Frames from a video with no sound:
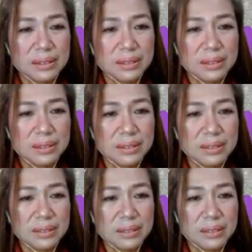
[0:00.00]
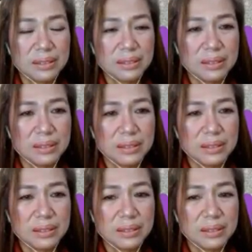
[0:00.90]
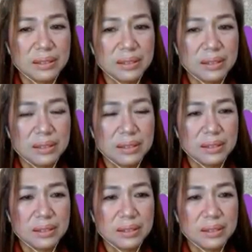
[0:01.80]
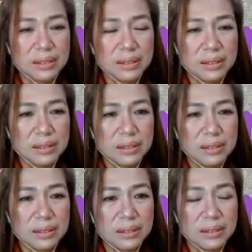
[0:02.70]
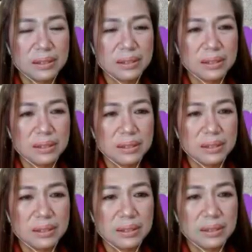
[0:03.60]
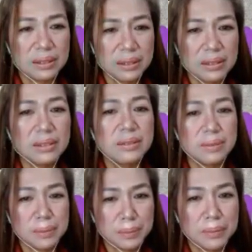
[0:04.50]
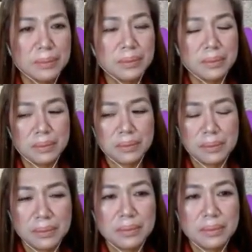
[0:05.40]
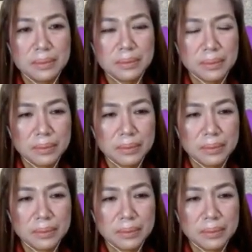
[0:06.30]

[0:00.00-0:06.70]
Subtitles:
No words are spoken by the person on screen.